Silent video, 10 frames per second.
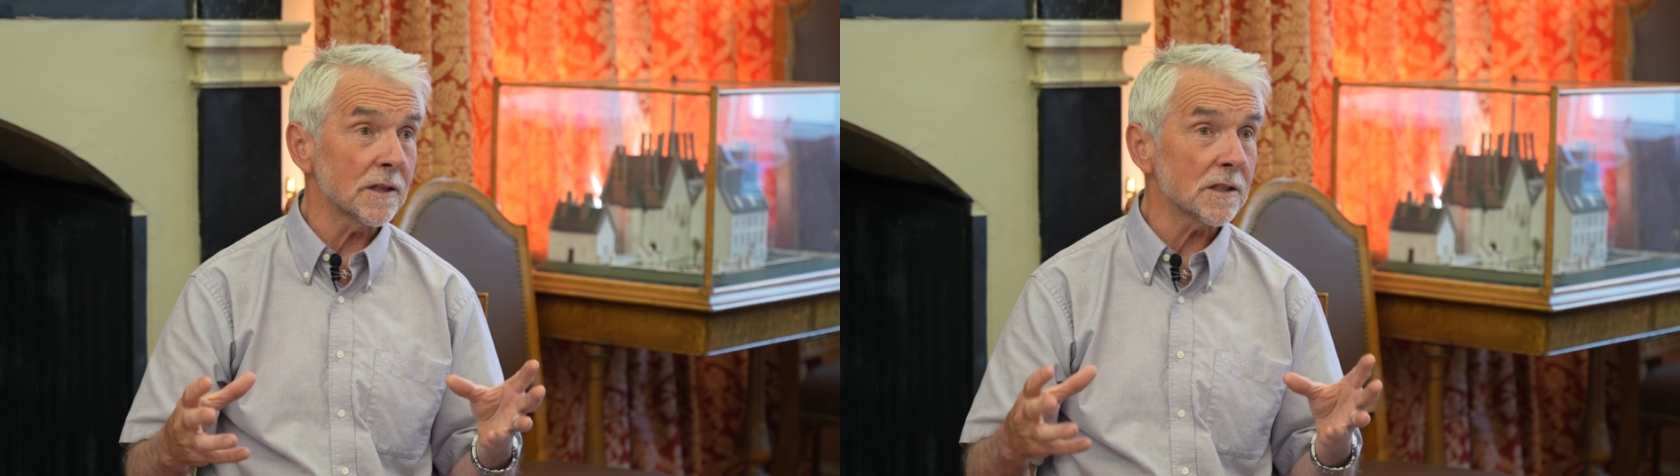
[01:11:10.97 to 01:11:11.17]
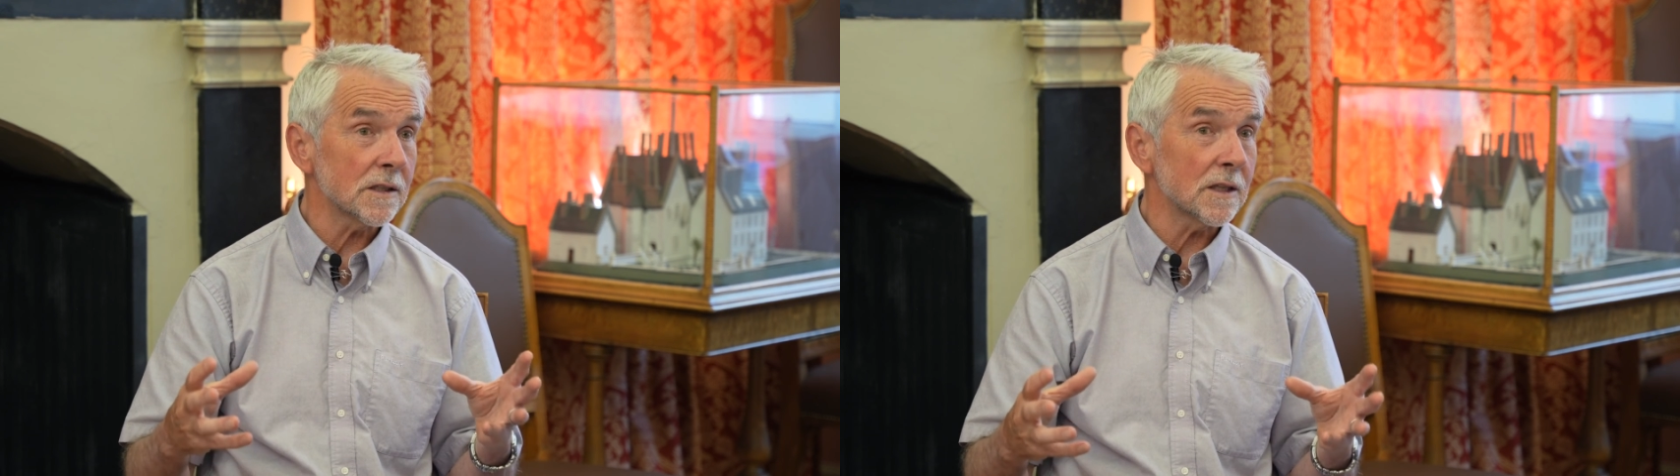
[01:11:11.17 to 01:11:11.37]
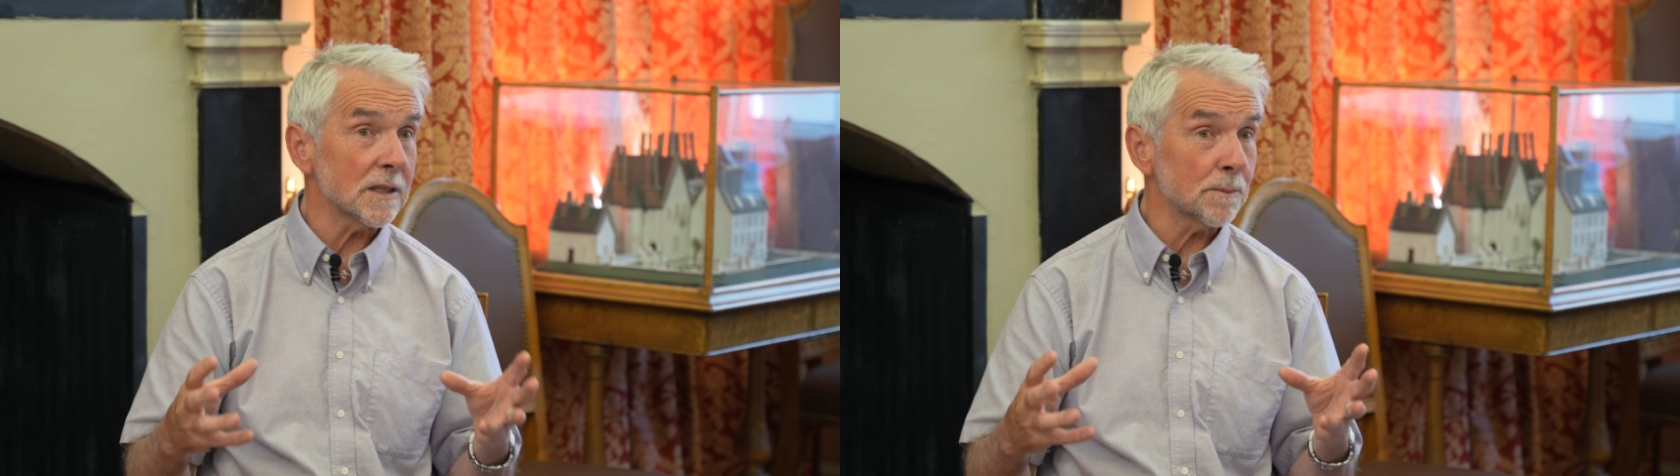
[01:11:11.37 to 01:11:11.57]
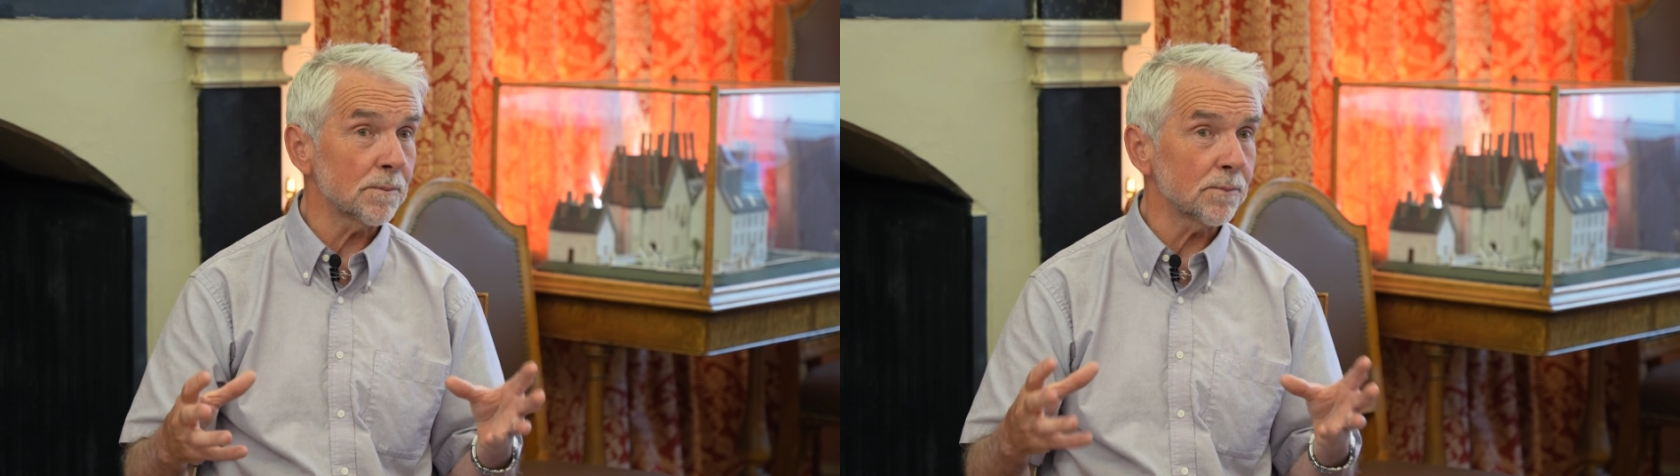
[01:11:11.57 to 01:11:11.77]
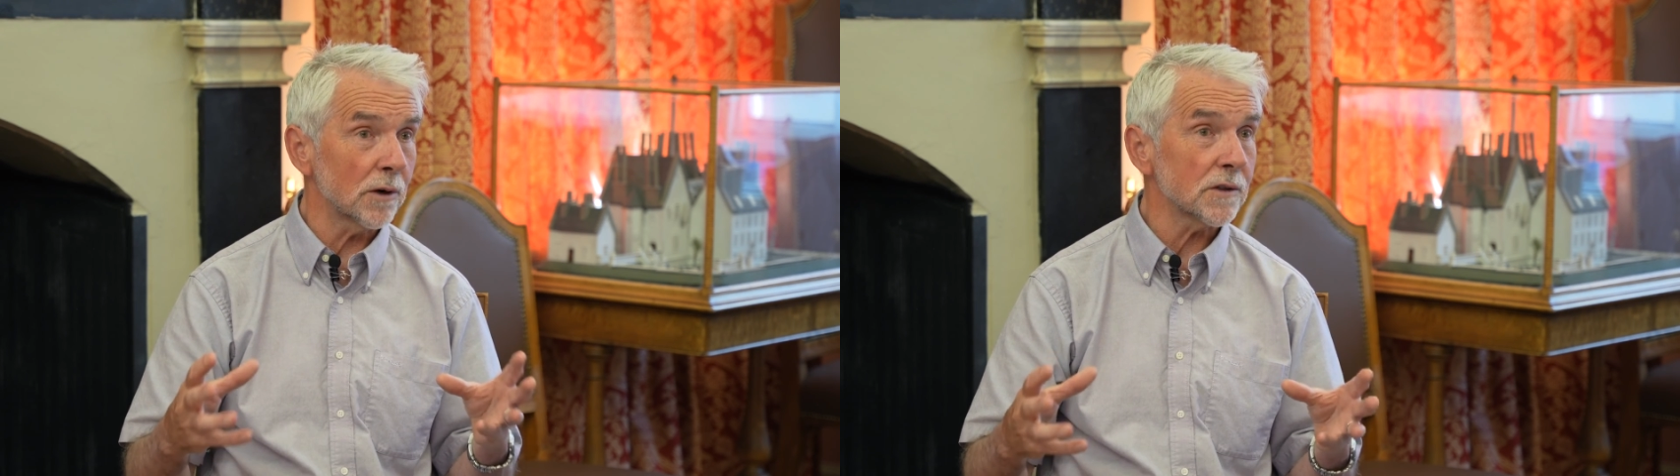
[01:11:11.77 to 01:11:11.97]
this
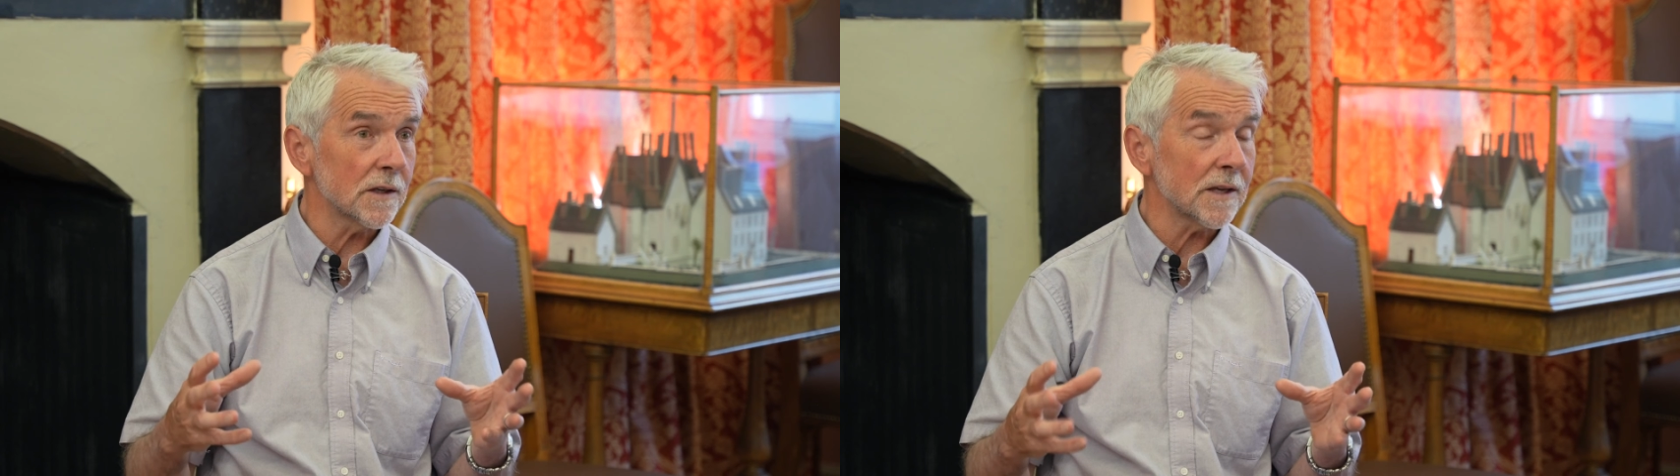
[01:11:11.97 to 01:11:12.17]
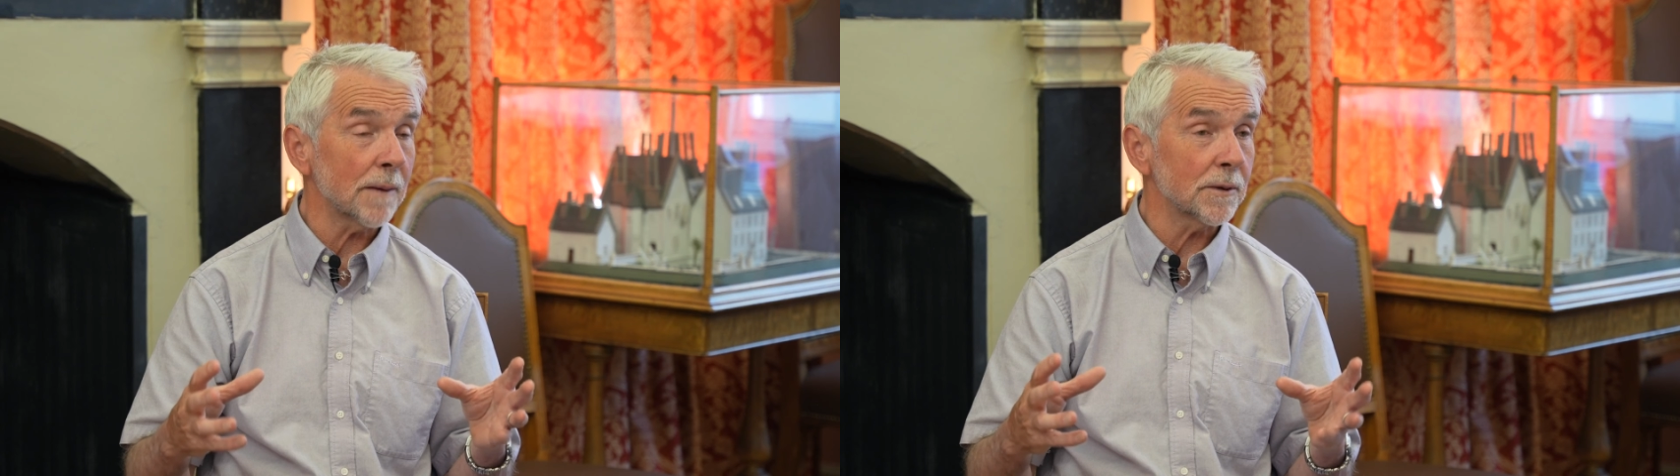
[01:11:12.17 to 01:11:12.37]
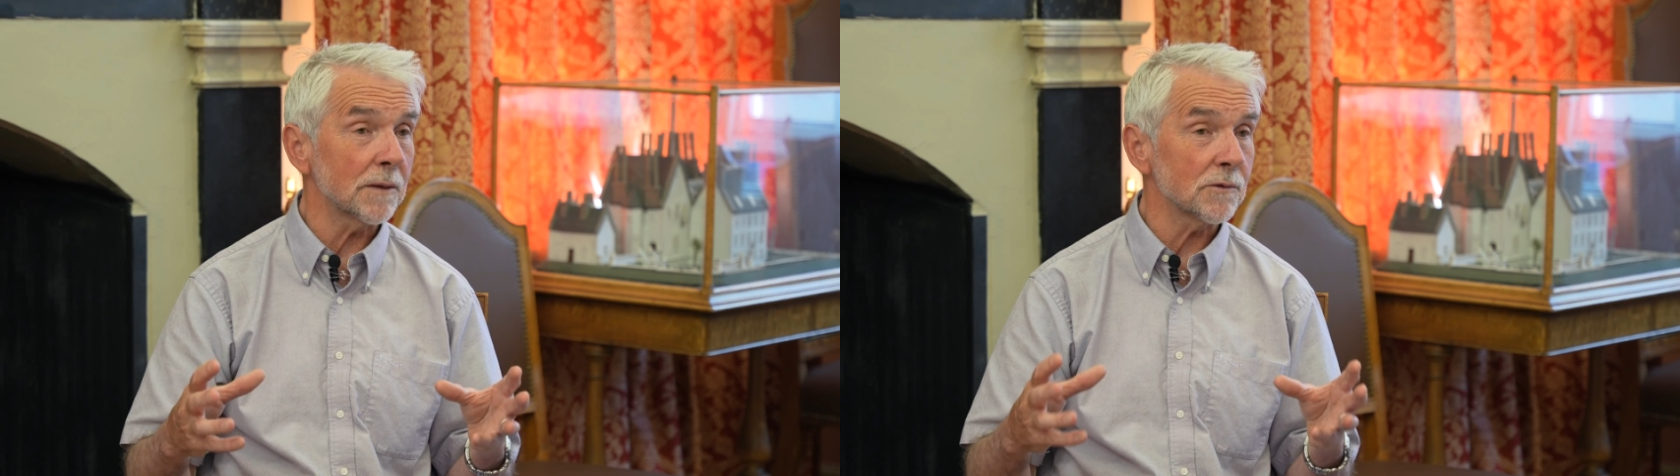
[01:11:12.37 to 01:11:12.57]
process happened.